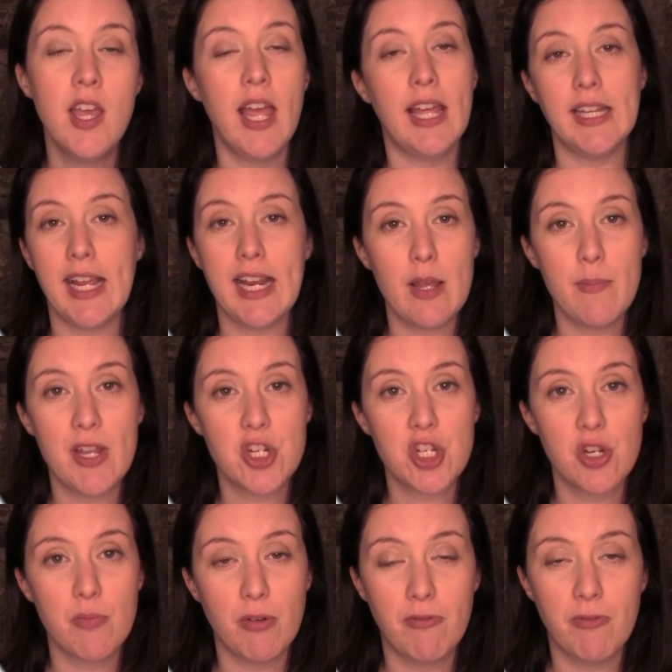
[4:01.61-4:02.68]
And like I
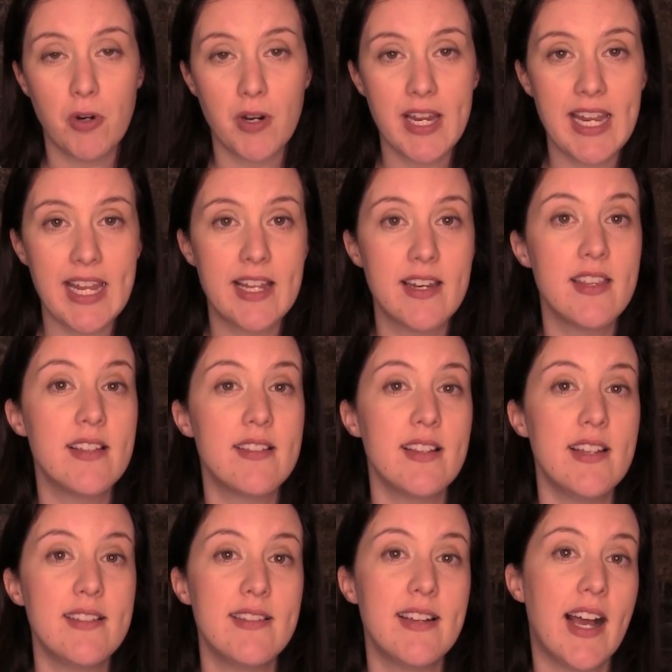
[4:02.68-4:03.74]
mentioned beforehand, this
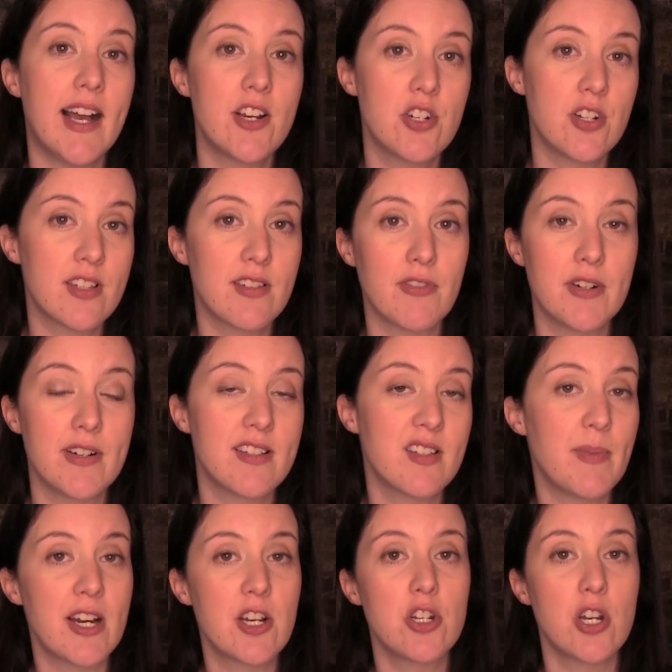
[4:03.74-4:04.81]
is not just for
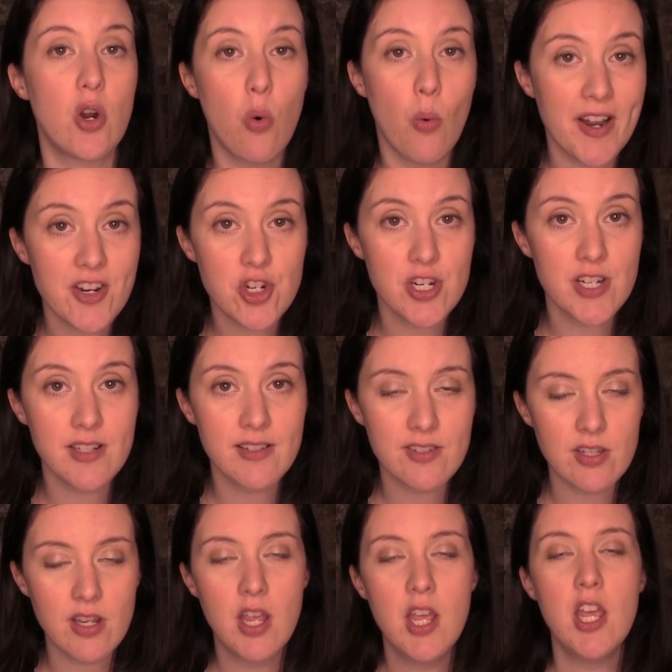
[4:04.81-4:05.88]
inspection
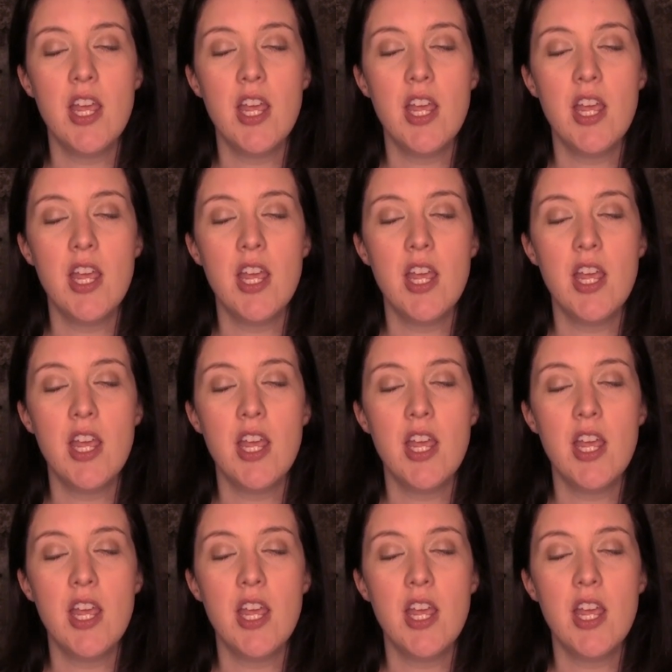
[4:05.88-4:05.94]
questions.